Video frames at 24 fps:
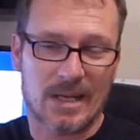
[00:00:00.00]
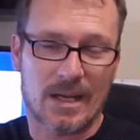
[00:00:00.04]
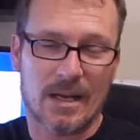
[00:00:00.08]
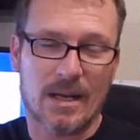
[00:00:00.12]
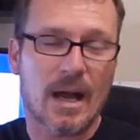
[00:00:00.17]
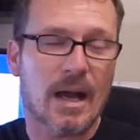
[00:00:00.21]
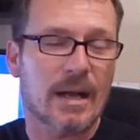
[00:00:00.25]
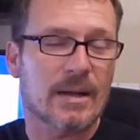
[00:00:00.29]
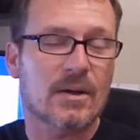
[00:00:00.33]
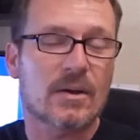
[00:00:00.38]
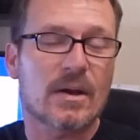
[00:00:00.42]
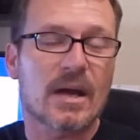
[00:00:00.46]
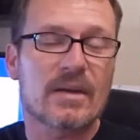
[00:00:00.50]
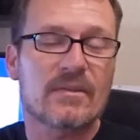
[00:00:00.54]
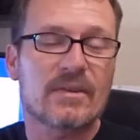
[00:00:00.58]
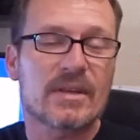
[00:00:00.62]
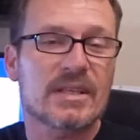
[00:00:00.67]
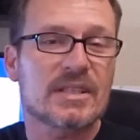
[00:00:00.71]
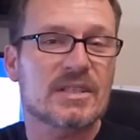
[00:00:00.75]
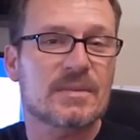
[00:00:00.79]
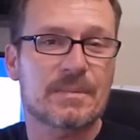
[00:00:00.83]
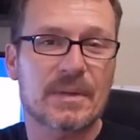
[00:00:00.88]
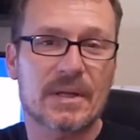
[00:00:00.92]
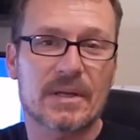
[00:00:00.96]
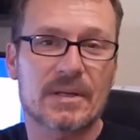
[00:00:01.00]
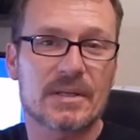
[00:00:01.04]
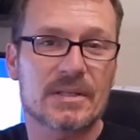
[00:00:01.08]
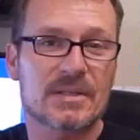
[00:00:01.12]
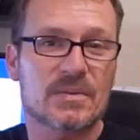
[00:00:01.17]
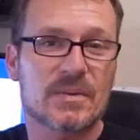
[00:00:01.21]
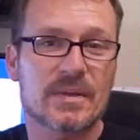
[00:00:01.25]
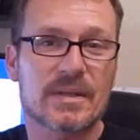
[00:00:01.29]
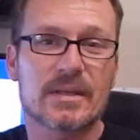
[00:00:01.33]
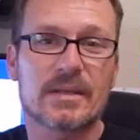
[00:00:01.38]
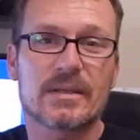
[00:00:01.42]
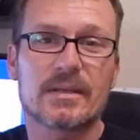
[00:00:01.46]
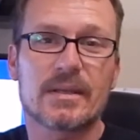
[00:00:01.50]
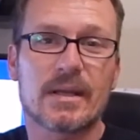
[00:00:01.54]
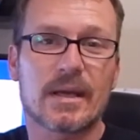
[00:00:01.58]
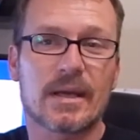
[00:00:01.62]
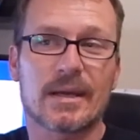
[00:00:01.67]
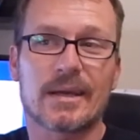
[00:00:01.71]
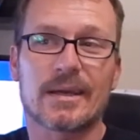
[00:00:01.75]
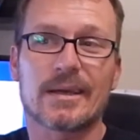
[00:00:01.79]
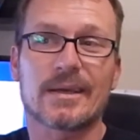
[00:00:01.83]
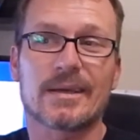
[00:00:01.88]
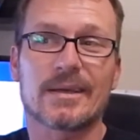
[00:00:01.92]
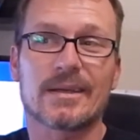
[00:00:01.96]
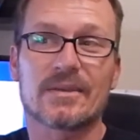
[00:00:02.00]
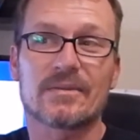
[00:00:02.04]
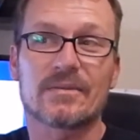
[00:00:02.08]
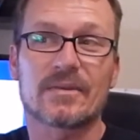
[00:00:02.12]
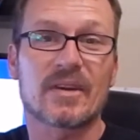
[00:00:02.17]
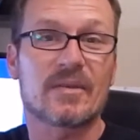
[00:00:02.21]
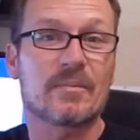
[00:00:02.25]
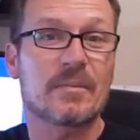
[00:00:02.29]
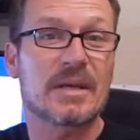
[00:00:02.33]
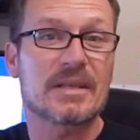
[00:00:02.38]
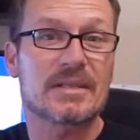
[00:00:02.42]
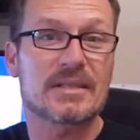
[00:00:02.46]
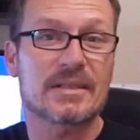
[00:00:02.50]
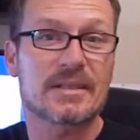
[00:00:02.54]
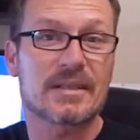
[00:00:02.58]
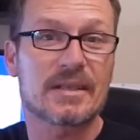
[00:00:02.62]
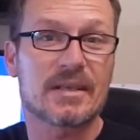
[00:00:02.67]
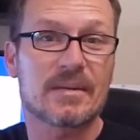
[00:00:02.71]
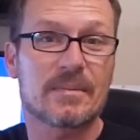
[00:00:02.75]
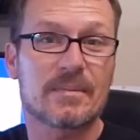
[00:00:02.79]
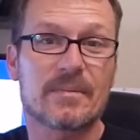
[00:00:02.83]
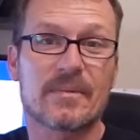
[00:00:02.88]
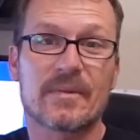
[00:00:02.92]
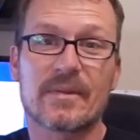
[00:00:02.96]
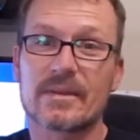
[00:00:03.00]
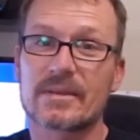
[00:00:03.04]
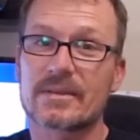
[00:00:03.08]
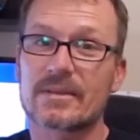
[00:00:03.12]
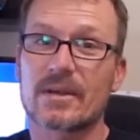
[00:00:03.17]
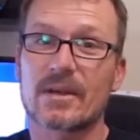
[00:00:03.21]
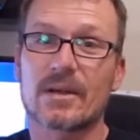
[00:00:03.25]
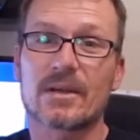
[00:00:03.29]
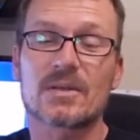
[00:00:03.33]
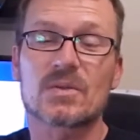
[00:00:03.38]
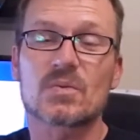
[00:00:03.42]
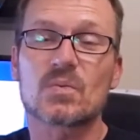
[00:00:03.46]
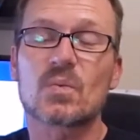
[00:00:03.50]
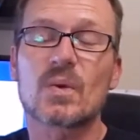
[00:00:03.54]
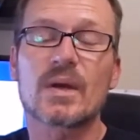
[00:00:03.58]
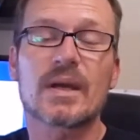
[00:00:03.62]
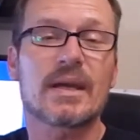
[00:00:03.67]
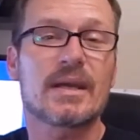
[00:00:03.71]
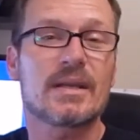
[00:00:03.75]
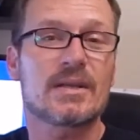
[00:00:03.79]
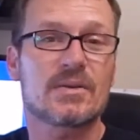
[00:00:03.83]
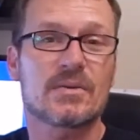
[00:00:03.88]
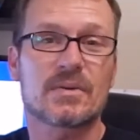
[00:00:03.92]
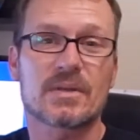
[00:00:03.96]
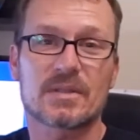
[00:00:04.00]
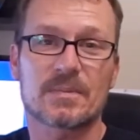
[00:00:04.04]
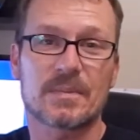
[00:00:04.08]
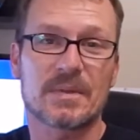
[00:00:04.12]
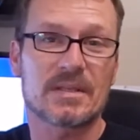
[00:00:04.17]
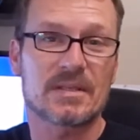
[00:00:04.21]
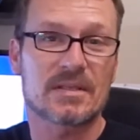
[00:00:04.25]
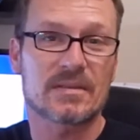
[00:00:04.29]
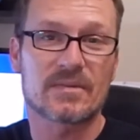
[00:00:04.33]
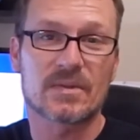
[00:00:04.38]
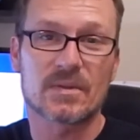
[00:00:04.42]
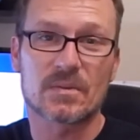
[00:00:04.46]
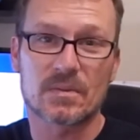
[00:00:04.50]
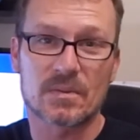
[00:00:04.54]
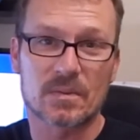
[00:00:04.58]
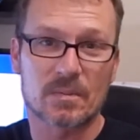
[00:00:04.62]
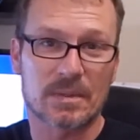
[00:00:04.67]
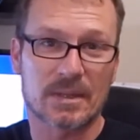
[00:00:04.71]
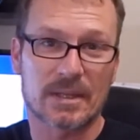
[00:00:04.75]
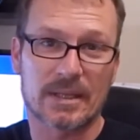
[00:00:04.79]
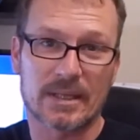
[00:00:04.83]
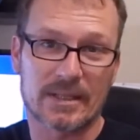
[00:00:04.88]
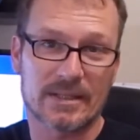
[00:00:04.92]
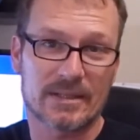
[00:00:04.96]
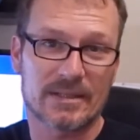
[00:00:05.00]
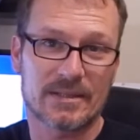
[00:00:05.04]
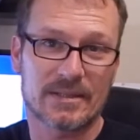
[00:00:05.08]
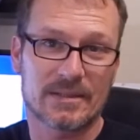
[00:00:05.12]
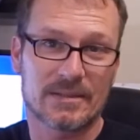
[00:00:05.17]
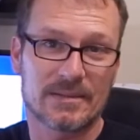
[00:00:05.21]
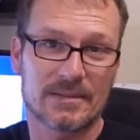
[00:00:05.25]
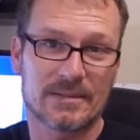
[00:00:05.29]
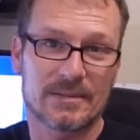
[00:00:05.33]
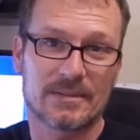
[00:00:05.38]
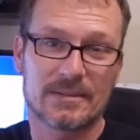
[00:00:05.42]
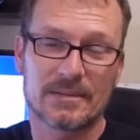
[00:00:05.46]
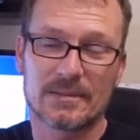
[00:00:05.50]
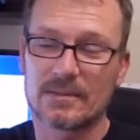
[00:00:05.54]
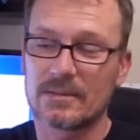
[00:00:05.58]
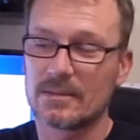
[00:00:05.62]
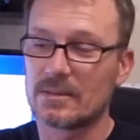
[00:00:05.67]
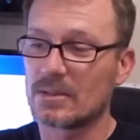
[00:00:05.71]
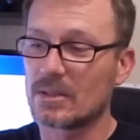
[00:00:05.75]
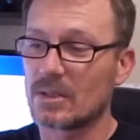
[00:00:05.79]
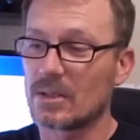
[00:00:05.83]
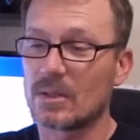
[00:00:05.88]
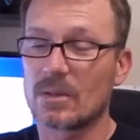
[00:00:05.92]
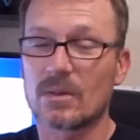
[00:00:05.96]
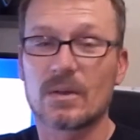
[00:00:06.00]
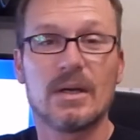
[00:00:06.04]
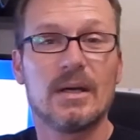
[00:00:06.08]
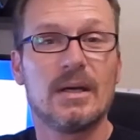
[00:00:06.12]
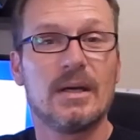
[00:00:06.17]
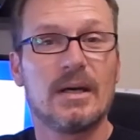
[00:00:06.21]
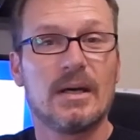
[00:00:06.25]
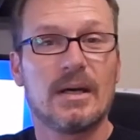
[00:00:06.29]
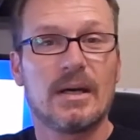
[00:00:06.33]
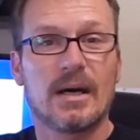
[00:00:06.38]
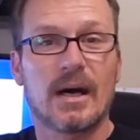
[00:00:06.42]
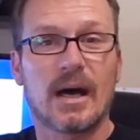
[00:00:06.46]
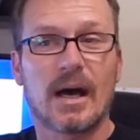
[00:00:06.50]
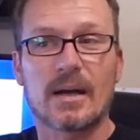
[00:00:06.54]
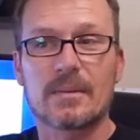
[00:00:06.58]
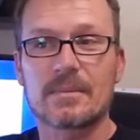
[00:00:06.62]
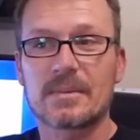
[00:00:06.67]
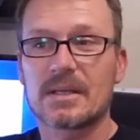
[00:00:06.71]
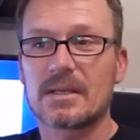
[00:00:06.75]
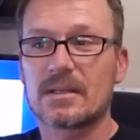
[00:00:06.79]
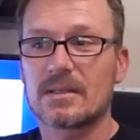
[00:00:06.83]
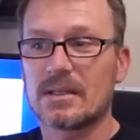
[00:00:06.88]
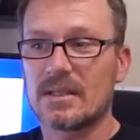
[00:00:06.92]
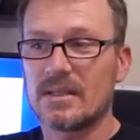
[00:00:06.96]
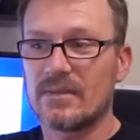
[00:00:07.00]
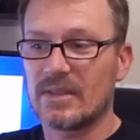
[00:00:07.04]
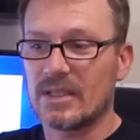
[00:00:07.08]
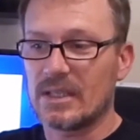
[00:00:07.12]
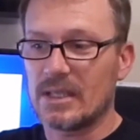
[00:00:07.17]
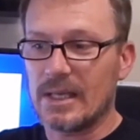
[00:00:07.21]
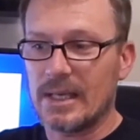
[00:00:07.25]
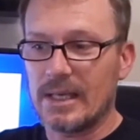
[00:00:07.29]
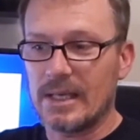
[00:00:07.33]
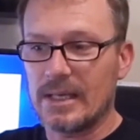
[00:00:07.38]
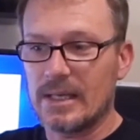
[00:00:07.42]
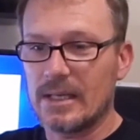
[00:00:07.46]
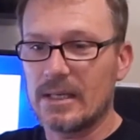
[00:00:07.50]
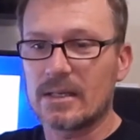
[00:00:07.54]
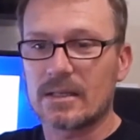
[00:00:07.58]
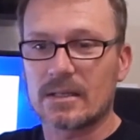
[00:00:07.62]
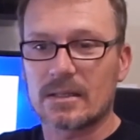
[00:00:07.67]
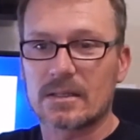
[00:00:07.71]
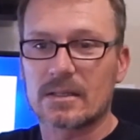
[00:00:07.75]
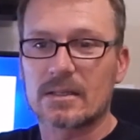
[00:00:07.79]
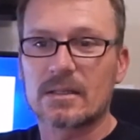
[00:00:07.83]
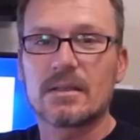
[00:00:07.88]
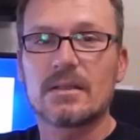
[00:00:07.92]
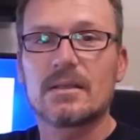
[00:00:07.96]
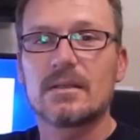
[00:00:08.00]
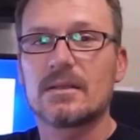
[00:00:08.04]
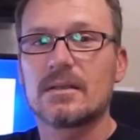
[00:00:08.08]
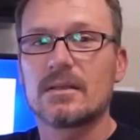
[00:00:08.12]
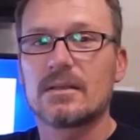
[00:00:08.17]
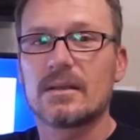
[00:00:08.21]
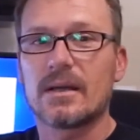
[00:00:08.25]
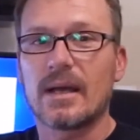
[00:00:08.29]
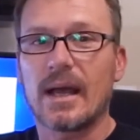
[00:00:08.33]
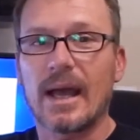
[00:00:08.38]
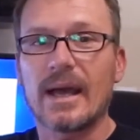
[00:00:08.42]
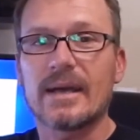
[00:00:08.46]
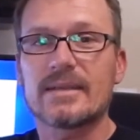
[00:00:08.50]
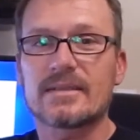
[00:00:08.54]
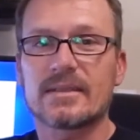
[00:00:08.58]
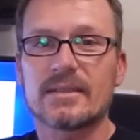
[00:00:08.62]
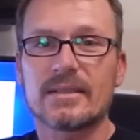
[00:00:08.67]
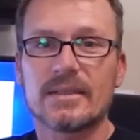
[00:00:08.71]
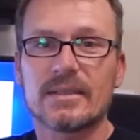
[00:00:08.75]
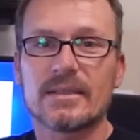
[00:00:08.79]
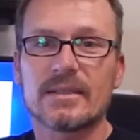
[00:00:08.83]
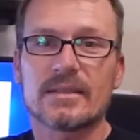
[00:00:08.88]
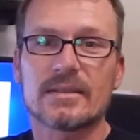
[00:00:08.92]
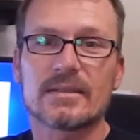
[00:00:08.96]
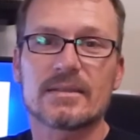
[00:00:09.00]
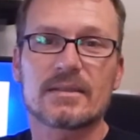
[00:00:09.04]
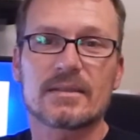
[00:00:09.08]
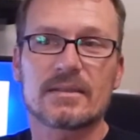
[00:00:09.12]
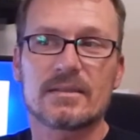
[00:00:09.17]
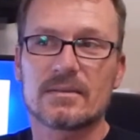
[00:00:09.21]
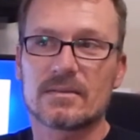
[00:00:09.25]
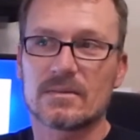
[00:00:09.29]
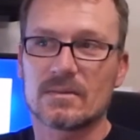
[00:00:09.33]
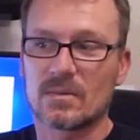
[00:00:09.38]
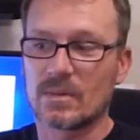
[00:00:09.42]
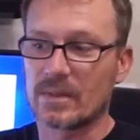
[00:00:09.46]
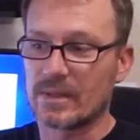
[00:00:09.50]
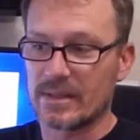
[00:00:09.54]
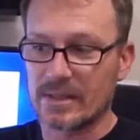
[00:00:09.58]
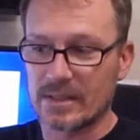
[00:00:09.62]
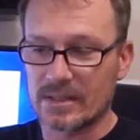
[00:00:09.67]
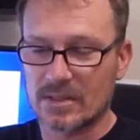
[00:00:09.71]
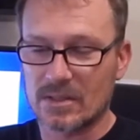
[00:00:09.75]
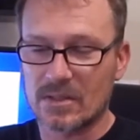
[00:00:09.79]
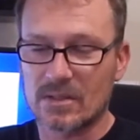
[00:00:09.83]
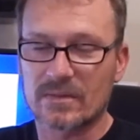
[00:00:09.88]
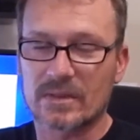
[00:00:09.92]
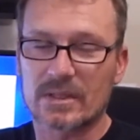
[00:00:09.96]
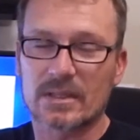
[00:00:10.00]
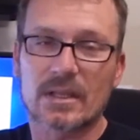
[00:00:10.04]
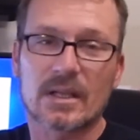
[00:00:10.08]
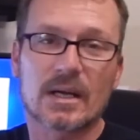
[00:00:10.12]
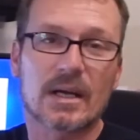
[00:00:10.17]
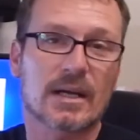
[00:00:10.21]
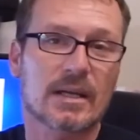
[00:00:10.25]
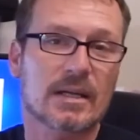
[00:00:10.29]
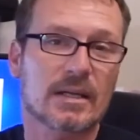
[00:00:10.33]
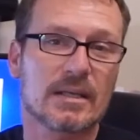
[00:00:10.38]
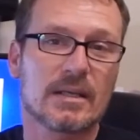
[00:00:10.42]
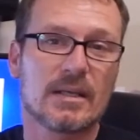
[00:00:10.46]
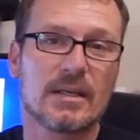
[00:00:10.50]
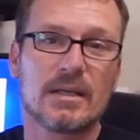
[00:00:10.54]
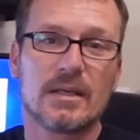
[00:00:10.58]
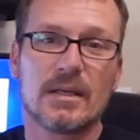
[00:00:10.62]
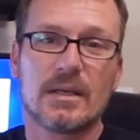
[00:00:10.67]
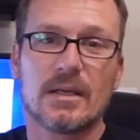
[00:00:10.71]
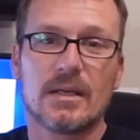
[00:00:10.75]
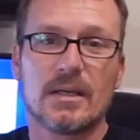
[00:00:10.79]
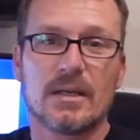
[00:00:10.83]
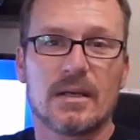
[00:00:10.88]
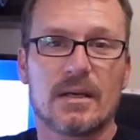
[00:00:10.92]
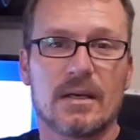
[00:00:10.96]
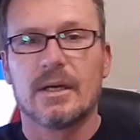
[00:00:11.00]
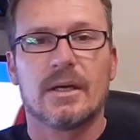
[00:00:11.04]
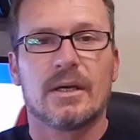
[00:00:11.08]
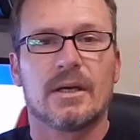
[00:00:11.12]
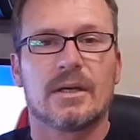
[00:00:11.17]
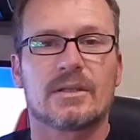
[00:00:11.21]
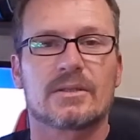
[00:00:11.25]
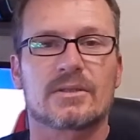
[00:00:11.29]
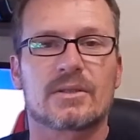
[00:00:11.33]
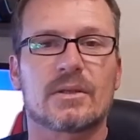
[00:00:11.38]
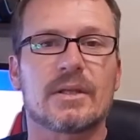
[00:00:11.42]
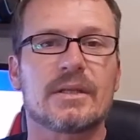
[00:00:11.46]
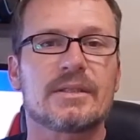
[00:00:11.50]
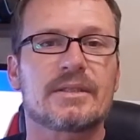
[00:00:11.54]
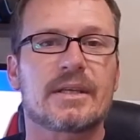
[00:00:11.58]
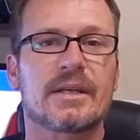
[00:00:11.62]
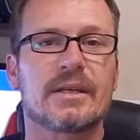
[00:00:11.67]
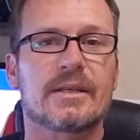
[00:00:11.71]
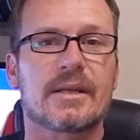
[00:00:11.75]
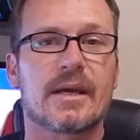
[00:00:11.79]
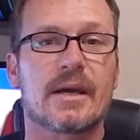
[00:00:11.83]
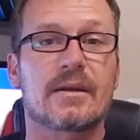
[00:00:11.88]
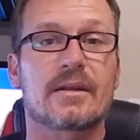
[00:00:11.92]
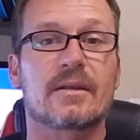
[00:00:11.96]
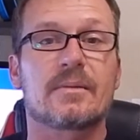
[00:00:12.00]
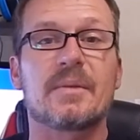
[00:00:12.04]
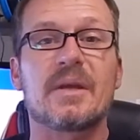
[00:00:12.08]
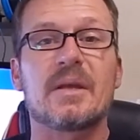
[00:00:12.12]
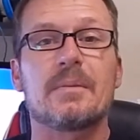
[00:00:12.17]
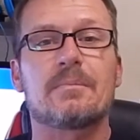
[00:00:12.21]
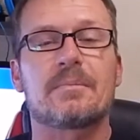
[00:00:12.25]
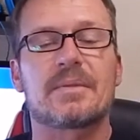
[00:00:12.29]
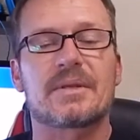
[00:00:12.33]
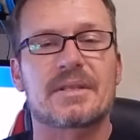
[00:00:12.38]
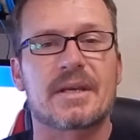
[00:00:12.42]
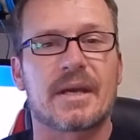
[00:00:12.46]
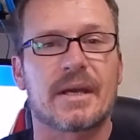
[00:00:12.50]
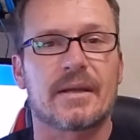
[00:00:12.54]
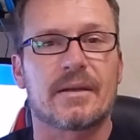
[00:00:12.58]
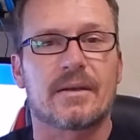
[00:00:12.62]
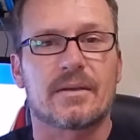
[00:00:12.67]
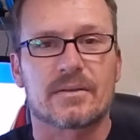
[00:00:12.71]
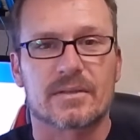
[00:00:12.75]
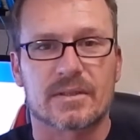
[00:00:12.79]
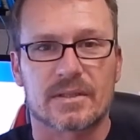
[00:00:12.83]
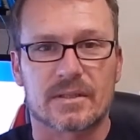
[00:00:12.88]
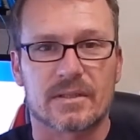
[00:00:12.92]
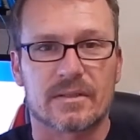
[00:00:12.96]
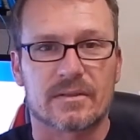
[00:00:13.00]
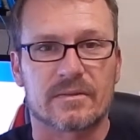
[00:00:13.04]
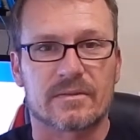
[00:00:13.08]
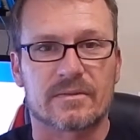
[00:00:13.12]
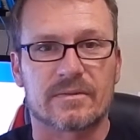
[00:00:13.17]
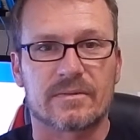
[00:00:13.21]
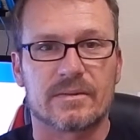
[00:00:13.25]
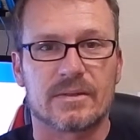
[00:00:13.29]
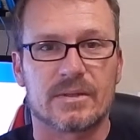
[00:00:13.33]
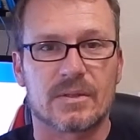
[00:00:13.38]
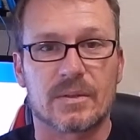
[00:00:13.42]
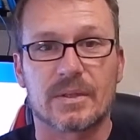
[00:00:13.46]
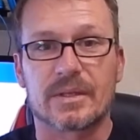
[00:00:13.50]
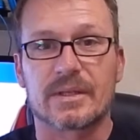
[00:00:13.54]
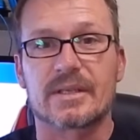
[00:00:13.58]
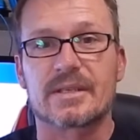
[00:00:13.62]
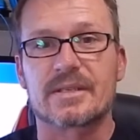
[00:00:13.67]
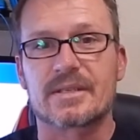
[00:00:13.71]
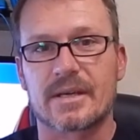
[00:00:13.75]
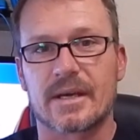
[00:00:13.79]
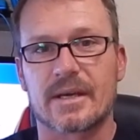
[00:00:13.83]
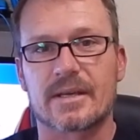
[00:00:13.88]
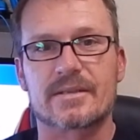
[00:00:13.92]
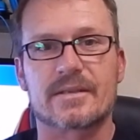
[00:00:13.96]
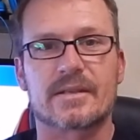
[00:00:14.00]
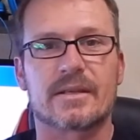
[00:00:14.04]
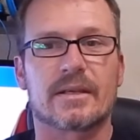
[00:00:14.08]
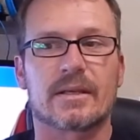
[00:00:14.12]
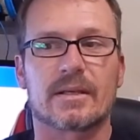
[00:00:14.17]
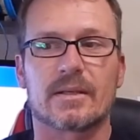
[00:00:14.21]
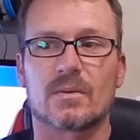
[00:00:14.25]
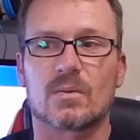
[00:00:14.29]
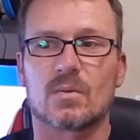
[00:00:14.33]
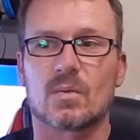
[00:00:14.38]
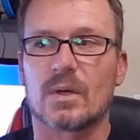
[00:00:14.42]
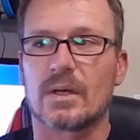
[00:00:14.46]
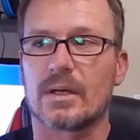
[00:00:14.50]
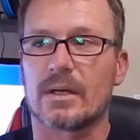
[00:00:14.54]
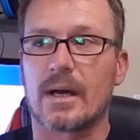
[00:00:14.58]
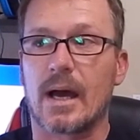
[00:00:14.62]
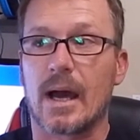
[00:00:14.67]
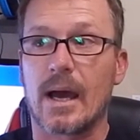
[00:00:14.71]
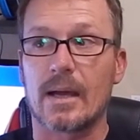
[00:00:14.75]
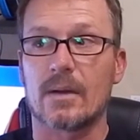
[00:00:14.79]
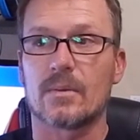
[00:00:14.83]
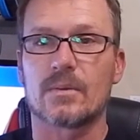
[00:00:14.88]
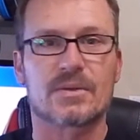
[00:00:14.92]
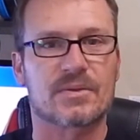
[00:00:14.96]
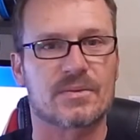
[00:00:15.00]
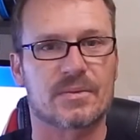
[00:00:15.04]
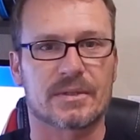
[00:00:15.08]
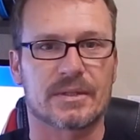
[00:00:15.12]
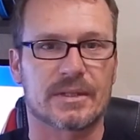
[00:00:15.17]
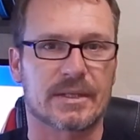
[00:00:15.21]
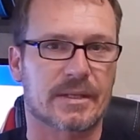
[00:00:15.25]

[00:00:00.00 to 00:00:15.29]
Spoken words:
I don't have any experience with it, and if I mess it up, this card is way too expensive to replace. So I'm going to leave it here as it is with this overclock. So let's get down to the meat and potatoes of doing this testing and what I was really